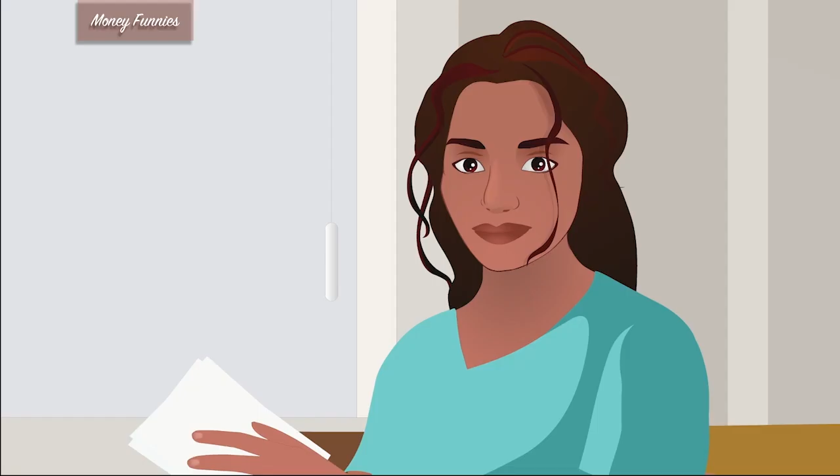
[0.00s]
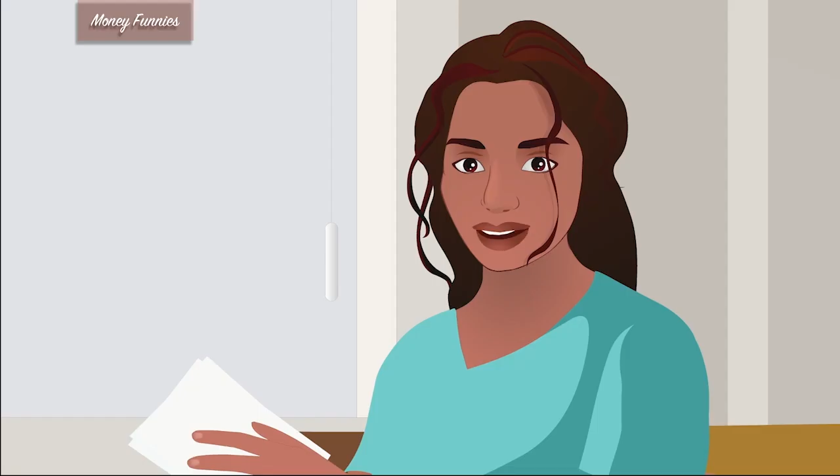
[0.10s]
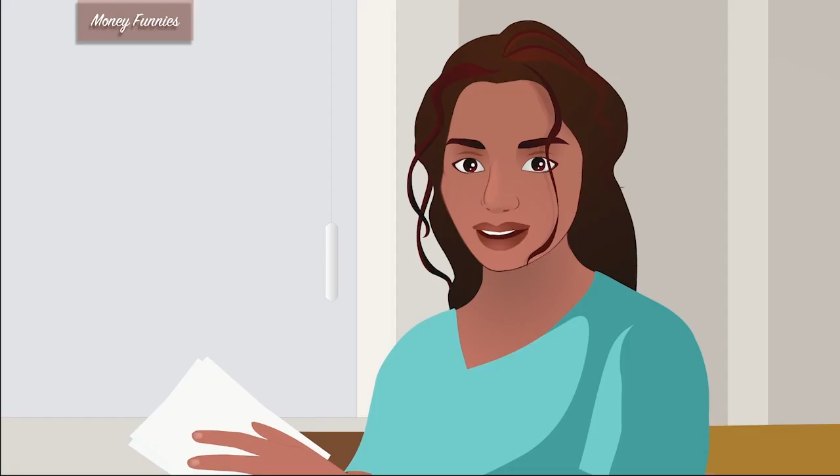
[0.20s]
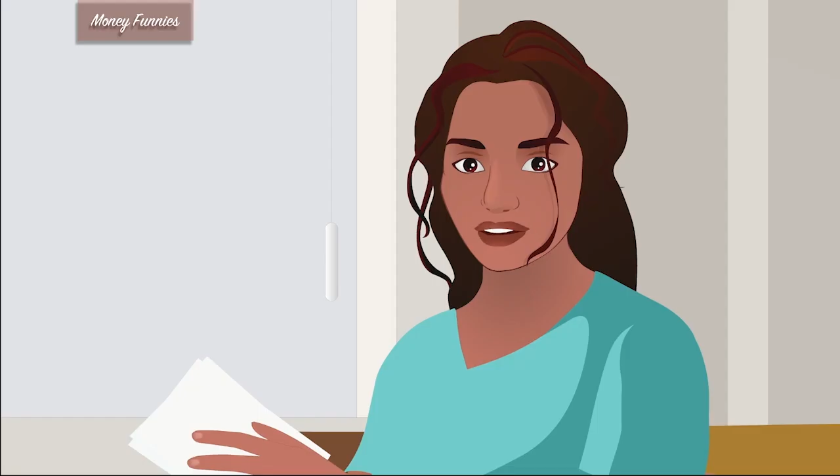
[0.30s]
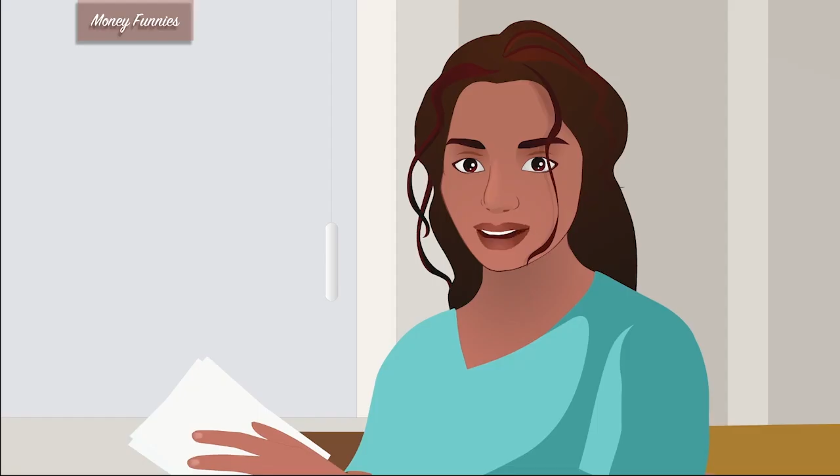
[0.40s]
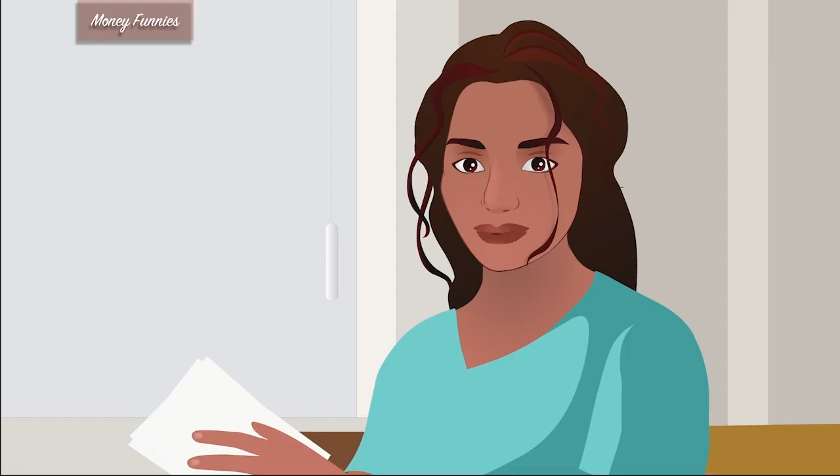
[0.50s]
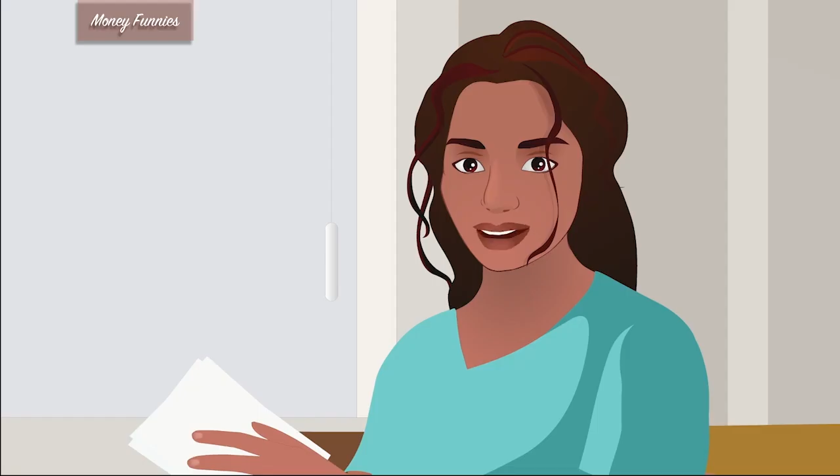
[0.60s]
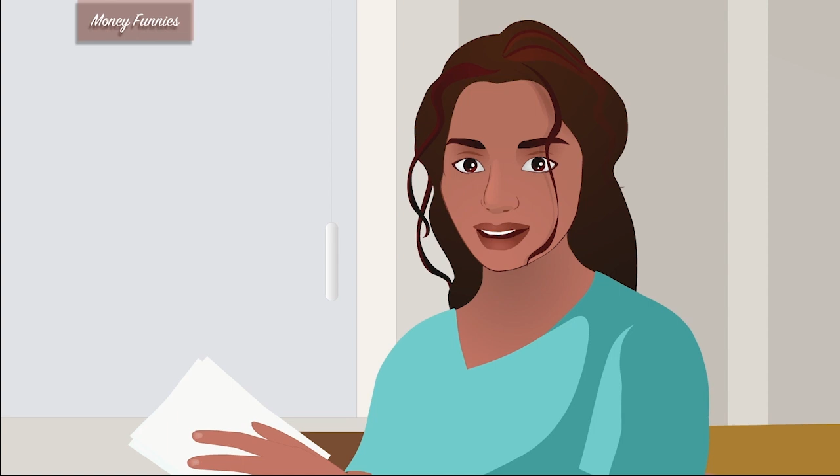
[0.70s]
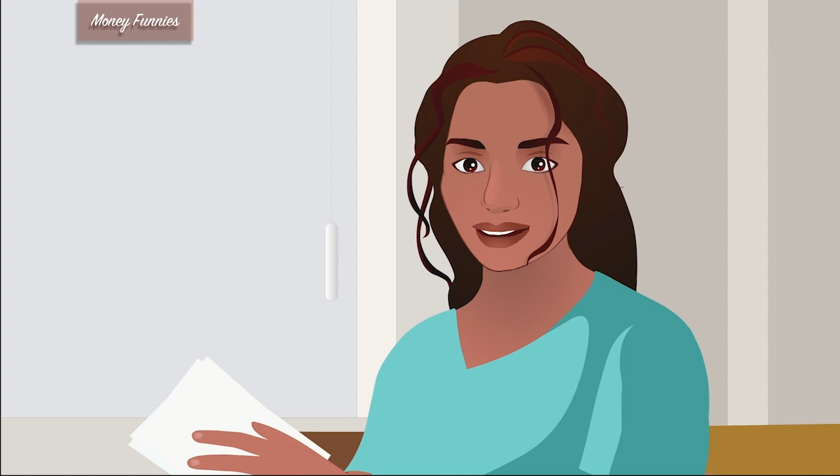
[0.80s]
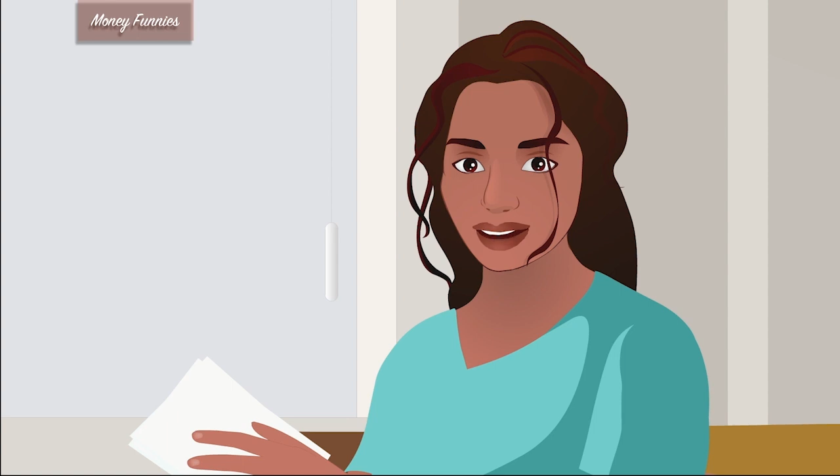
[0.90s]
If I get a
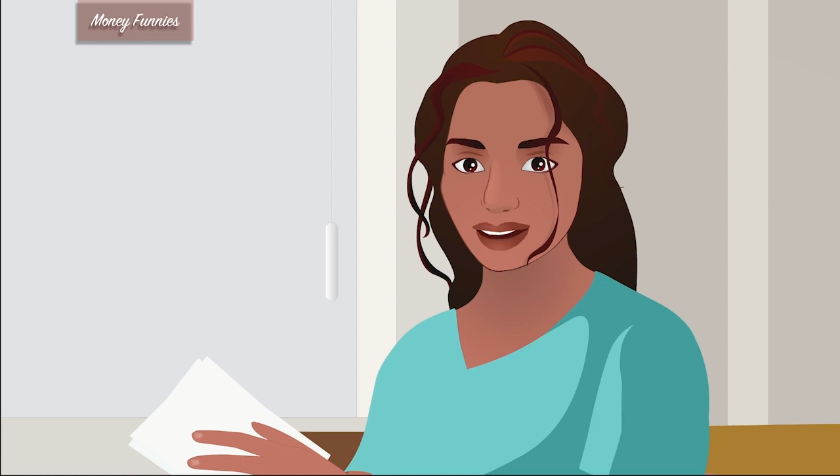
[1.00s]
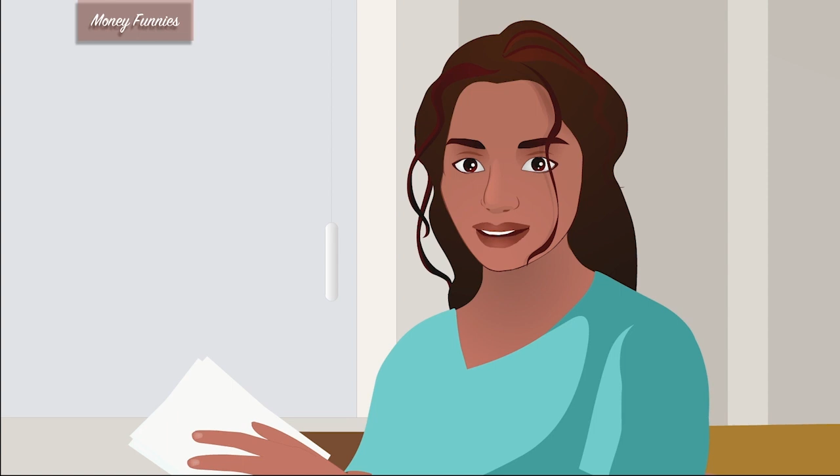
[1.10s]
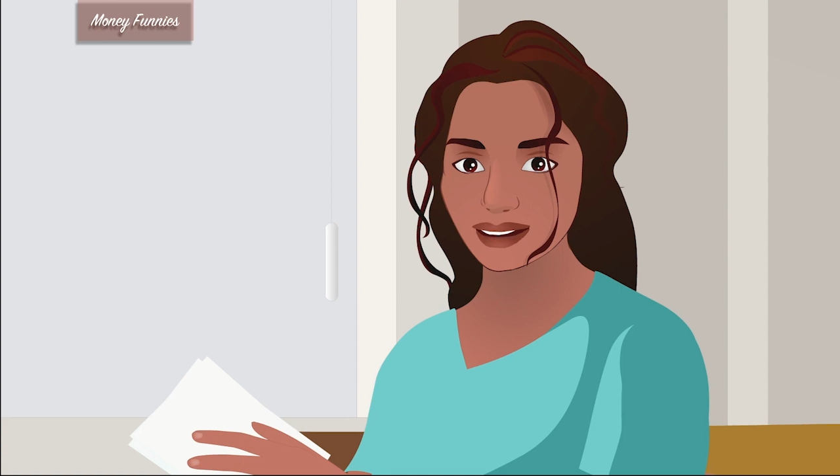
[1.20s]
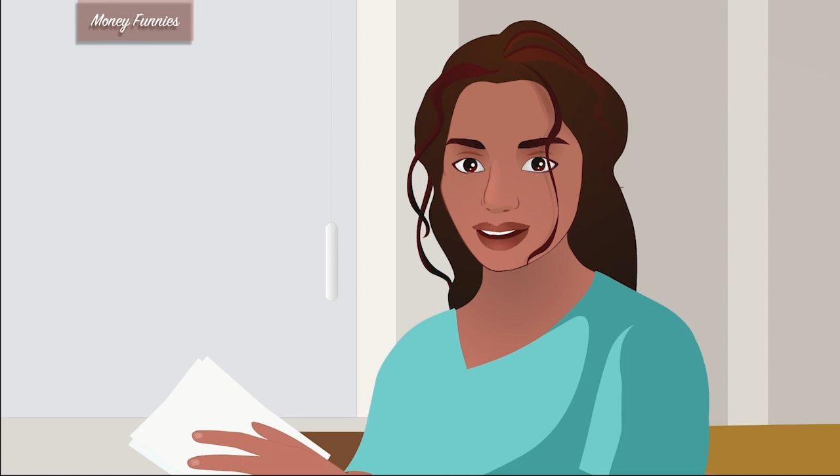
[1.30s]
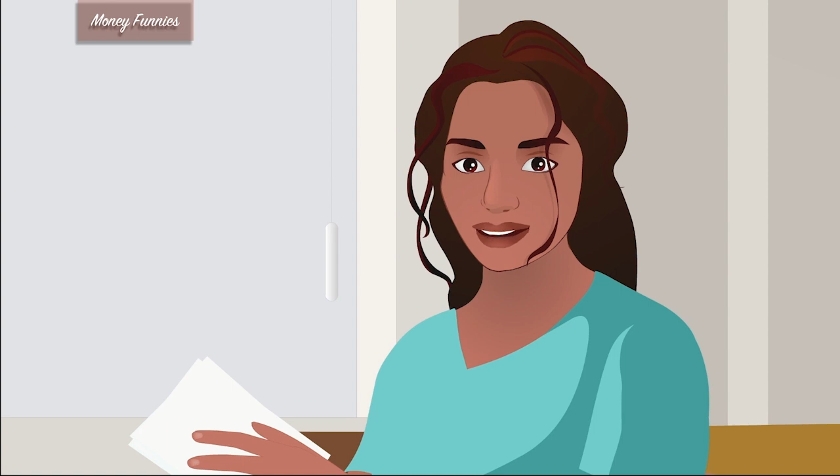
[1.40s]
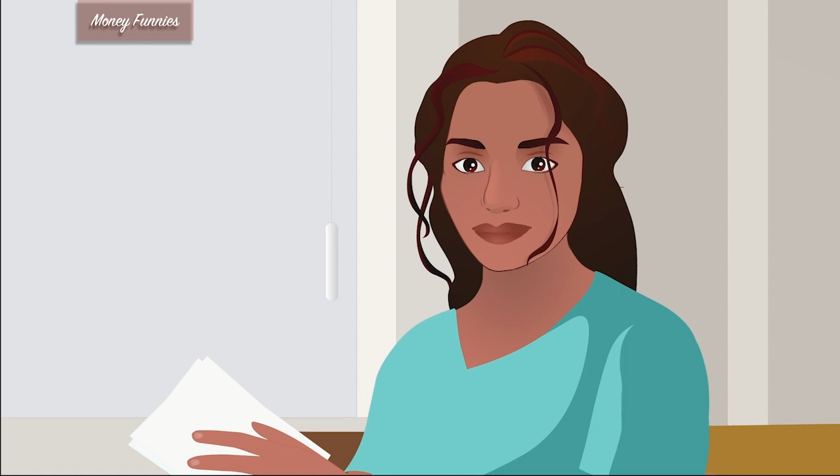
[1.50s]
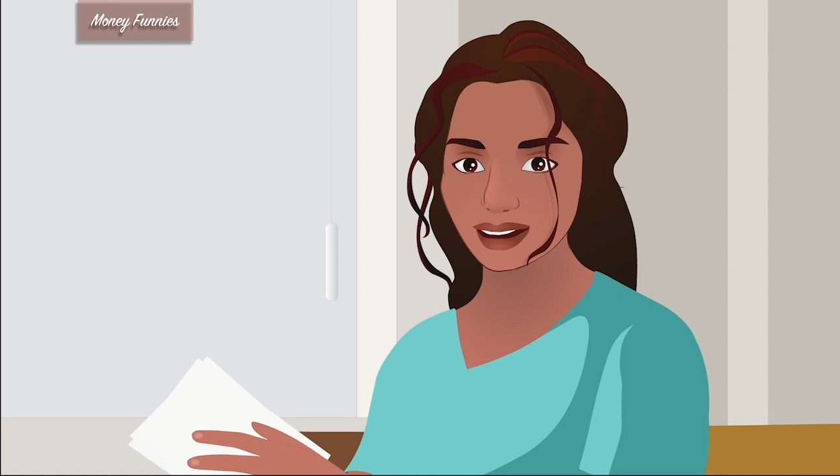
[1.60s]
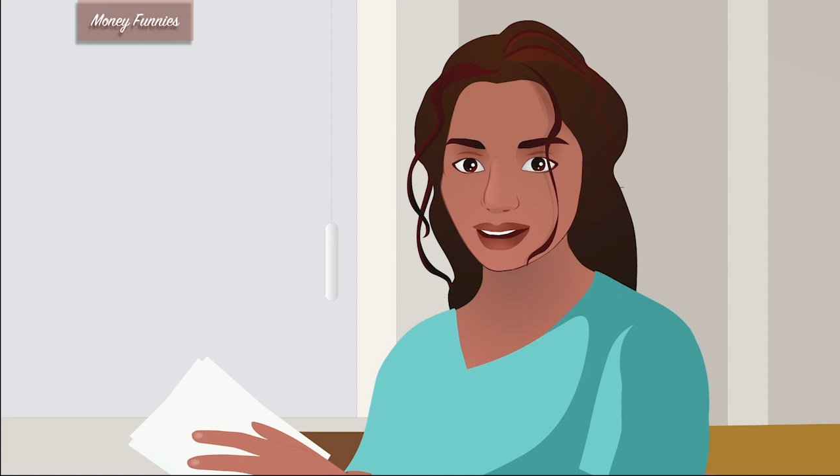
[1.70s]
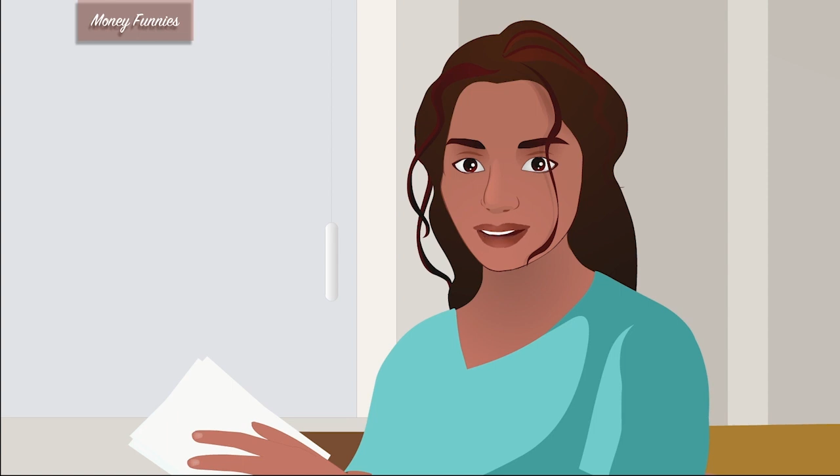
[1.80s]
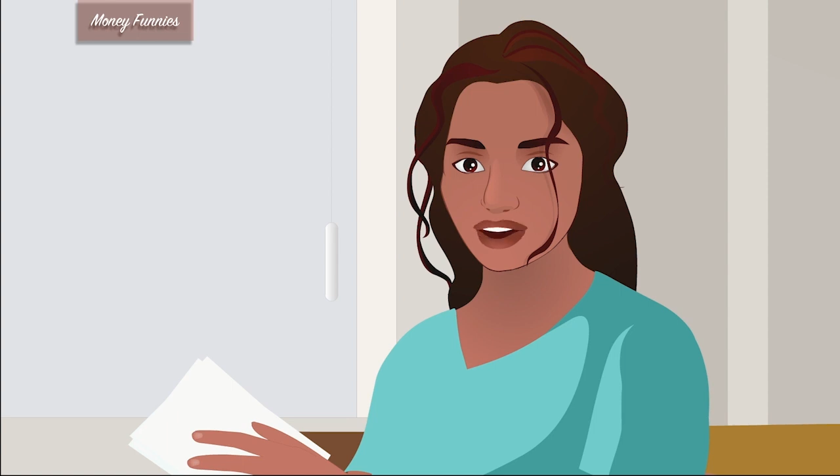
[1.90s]
$2,000
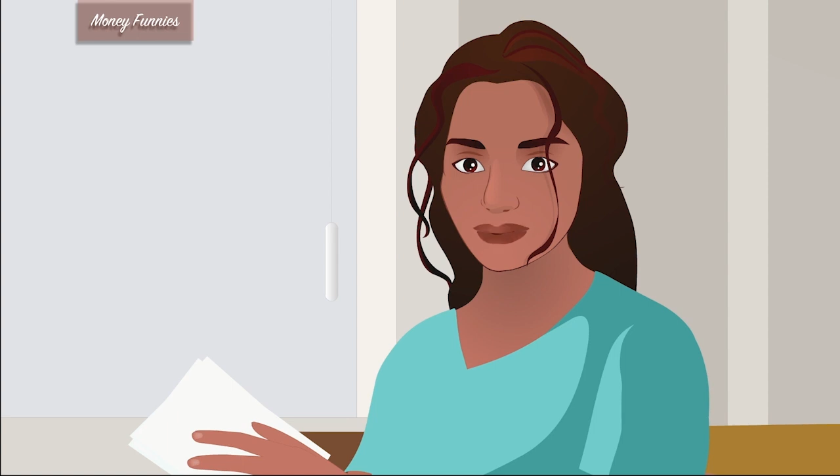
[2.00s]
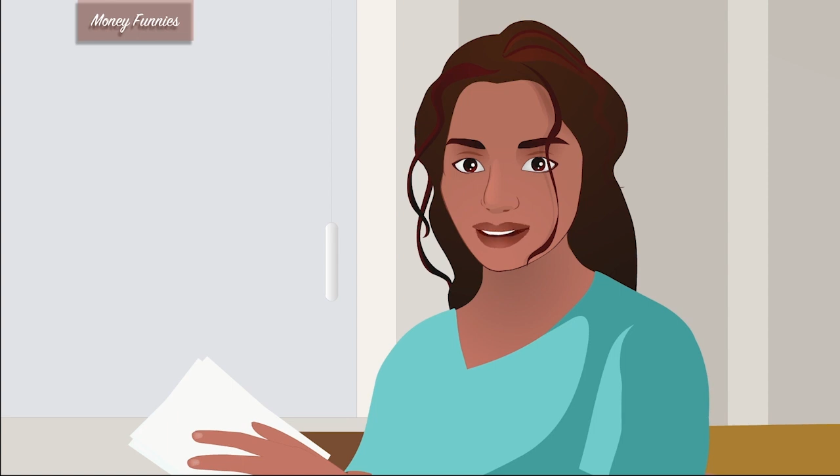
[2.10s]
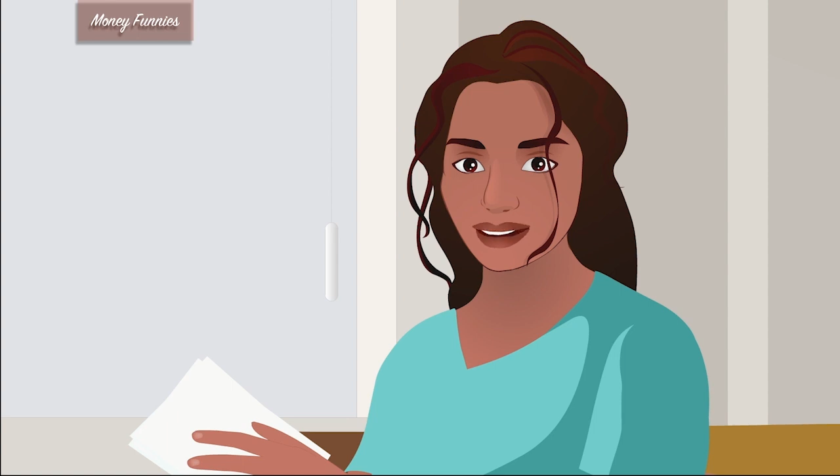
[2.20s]
raise,